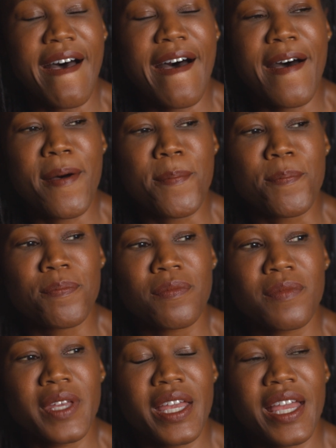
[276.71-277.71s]
and
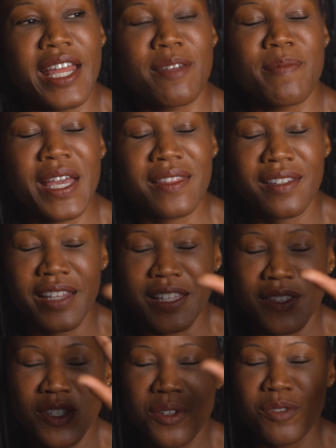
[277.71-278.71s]
it meant that
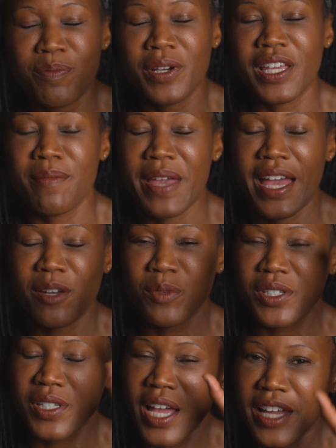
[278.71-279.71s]
like this huge boogeyman
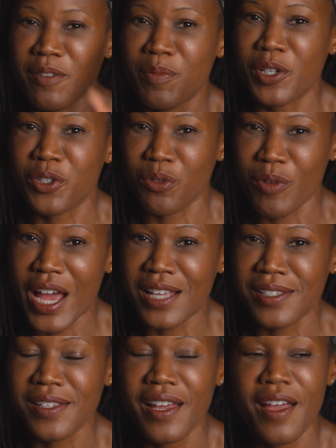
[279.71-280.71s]
was kind of put to
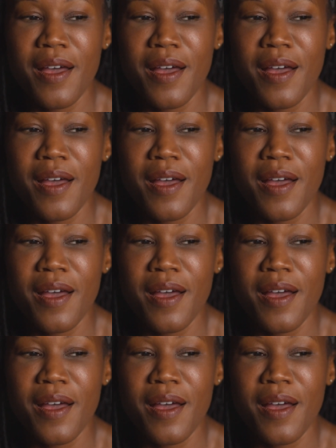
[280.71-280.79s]
rest.